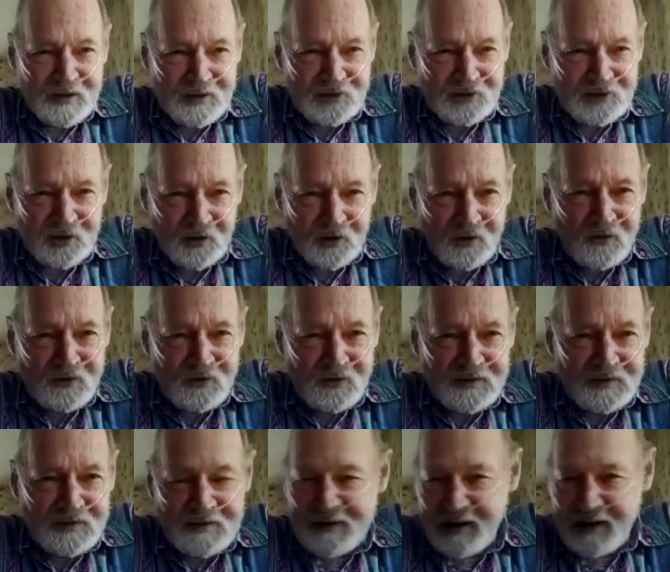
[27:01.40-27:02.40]
shows.
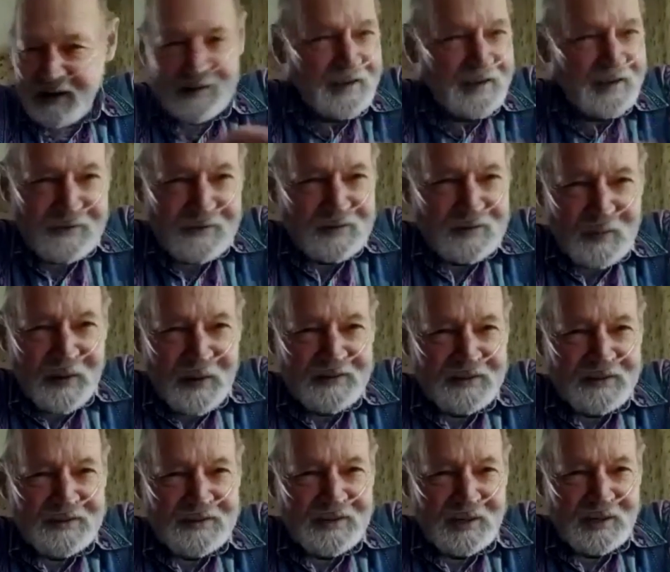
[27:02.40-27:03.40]
And then it was back
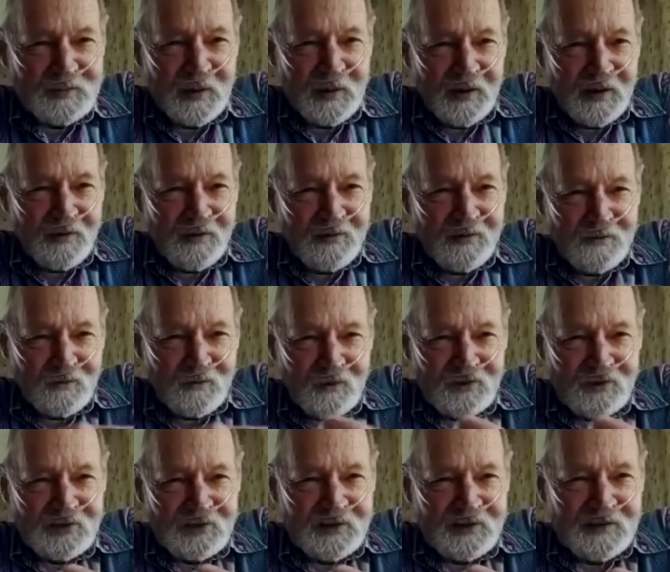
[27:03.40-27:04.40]
to test pattern. One
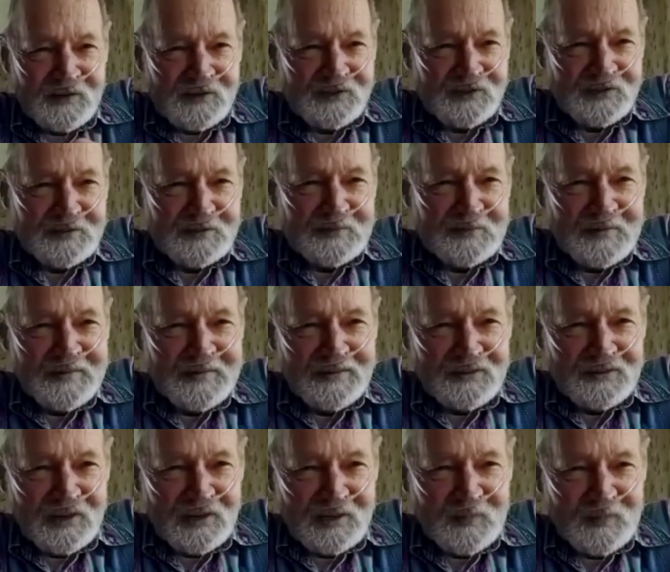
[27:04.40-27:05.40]
station,
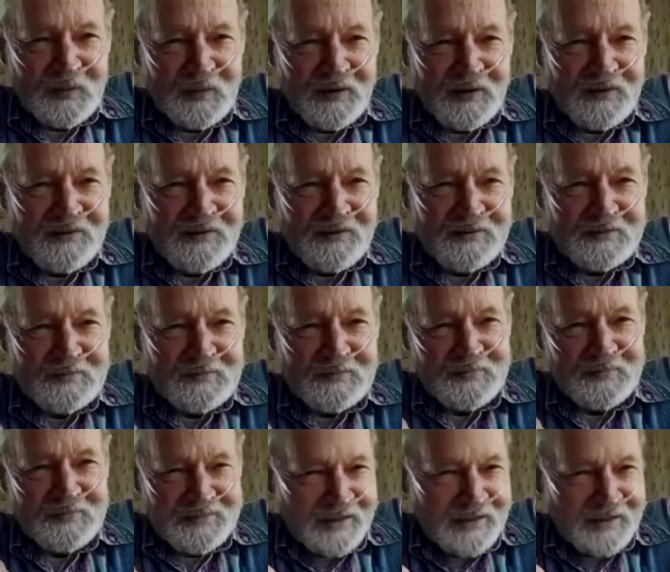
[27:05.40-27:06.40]
test pattern,
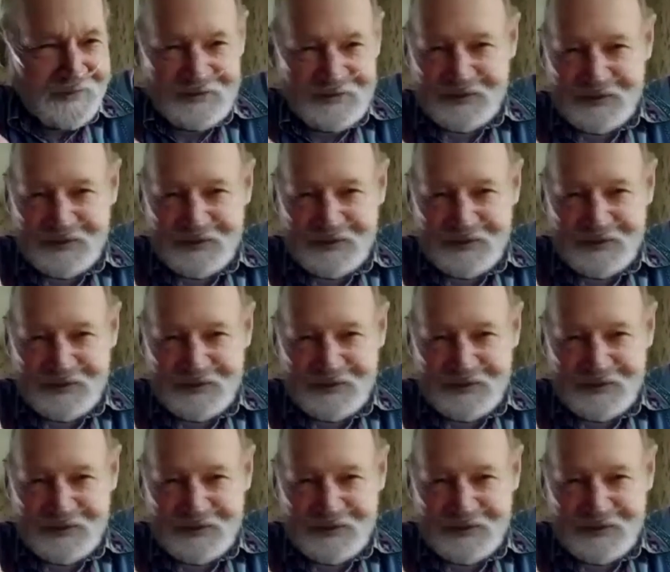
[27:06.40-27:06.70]
that was it.